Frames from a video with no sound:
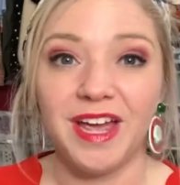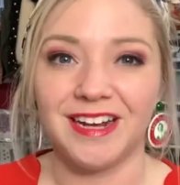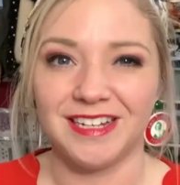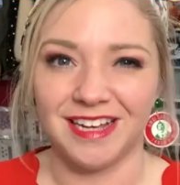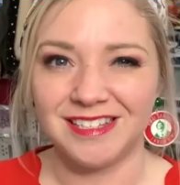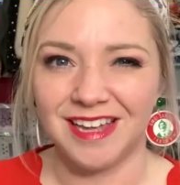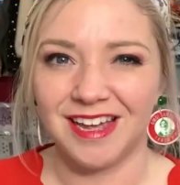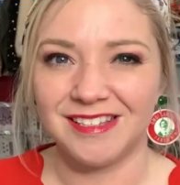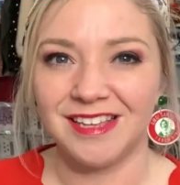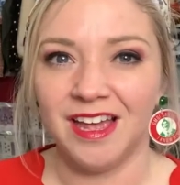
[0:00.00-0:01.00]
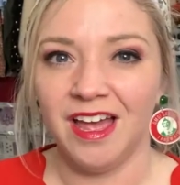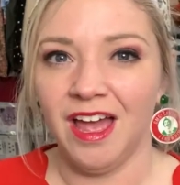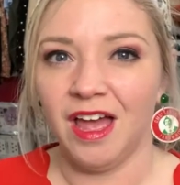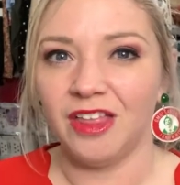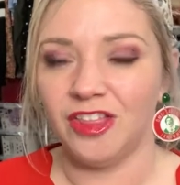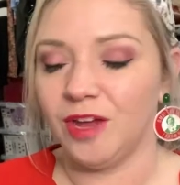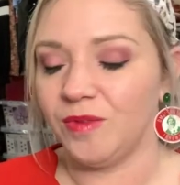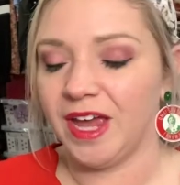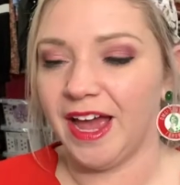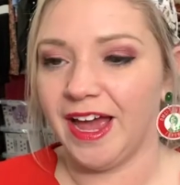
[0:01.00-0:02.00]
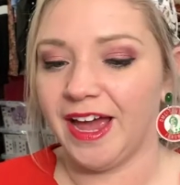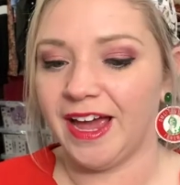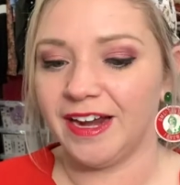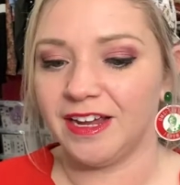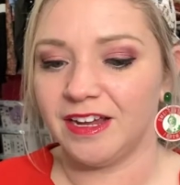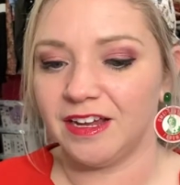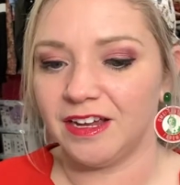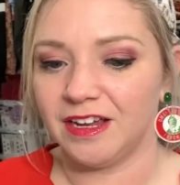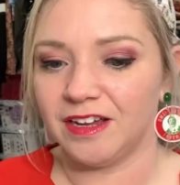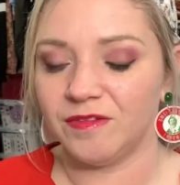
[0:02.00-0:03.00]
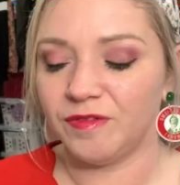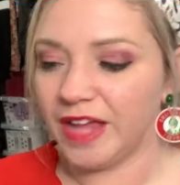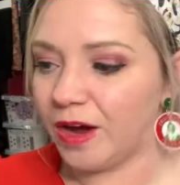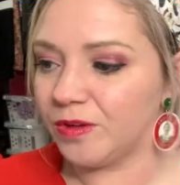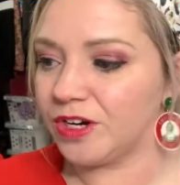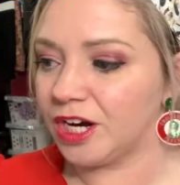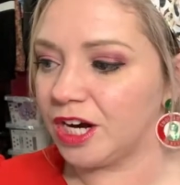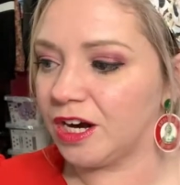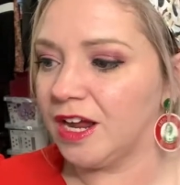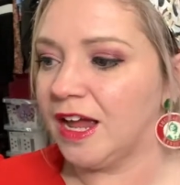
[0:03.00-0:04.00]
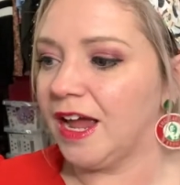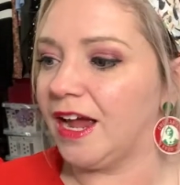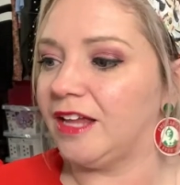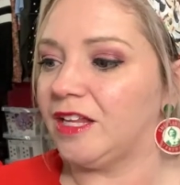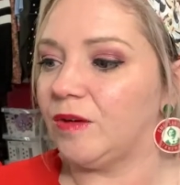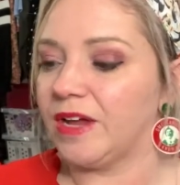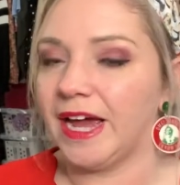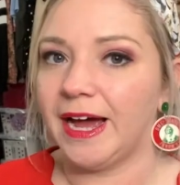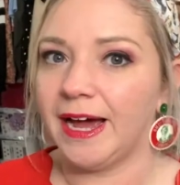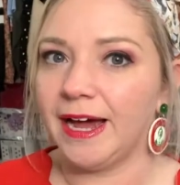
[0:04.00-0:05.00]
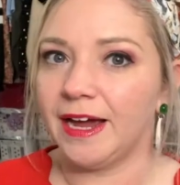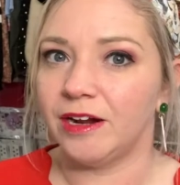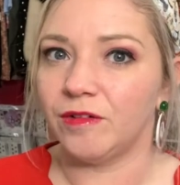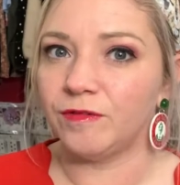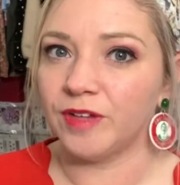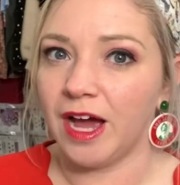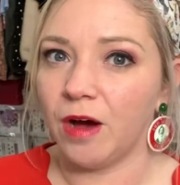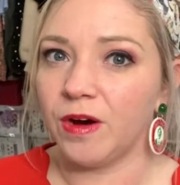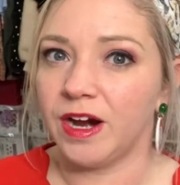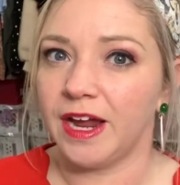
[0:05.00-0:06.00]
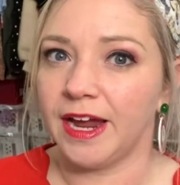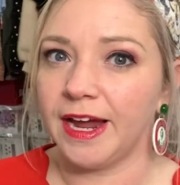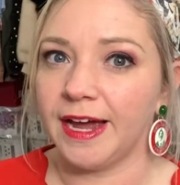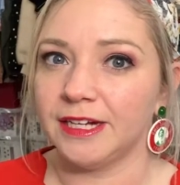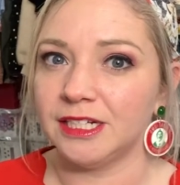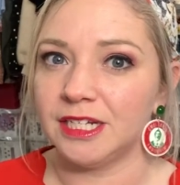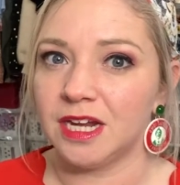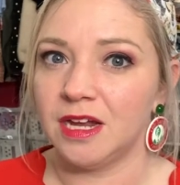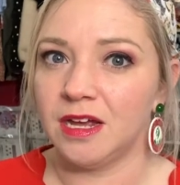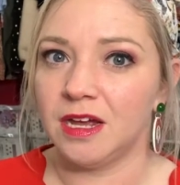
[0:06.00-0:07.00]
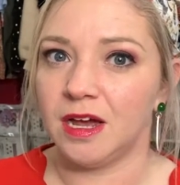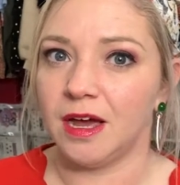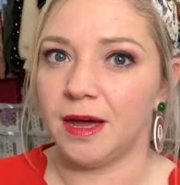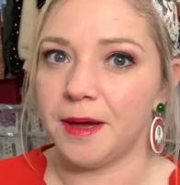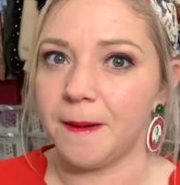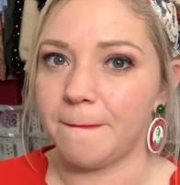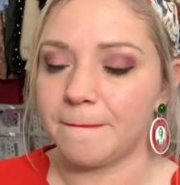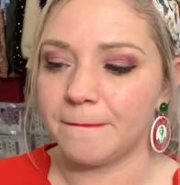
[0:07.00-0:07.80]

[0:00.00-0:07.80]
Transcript: we had Gus Gus. Then we had Flounder. And then we had Flower and, um,